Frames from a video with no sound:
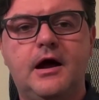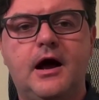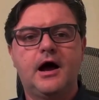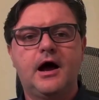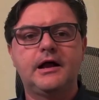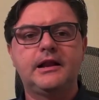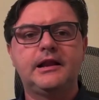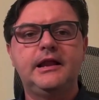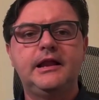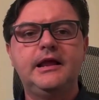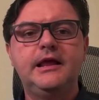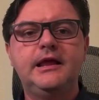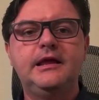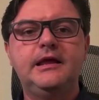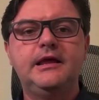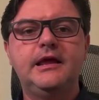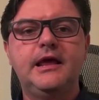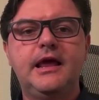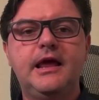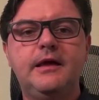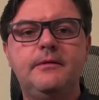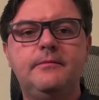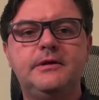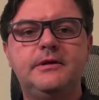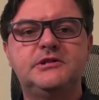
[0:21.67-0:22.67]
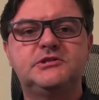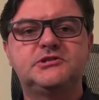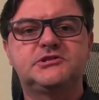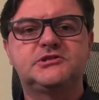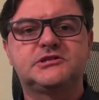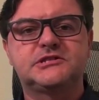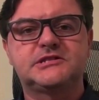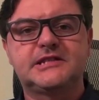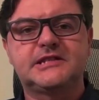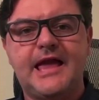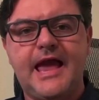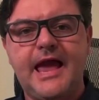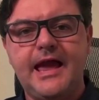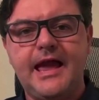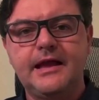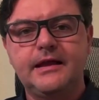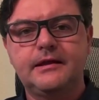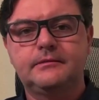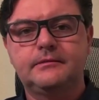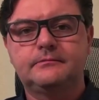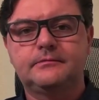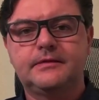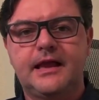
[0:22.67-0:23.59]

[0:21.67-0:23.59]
A clean image scan